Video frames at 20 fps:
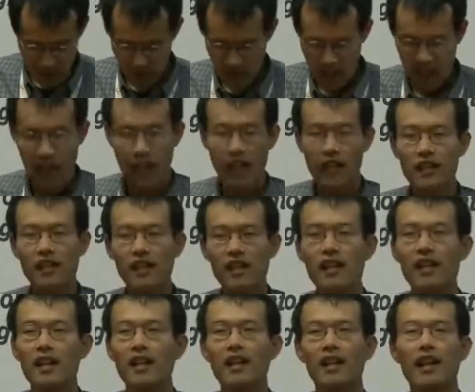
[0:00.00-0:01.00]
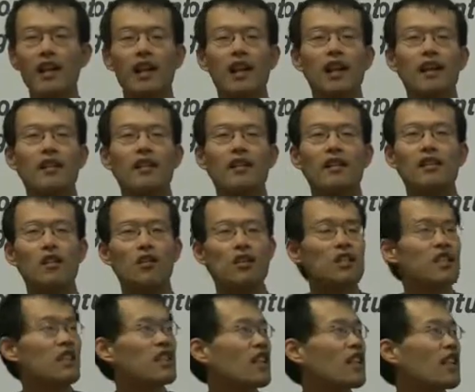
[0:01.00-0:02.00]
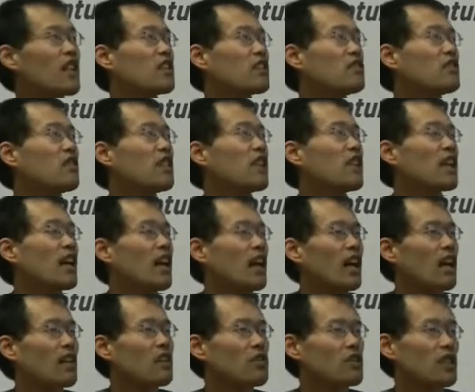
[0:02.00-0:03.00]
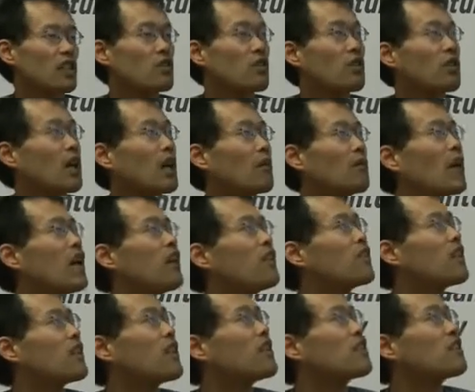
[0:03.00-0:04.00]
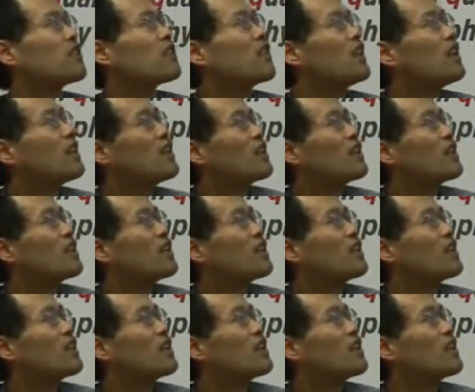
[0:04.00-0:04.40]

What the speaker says: And the Logi channel we usually talk about is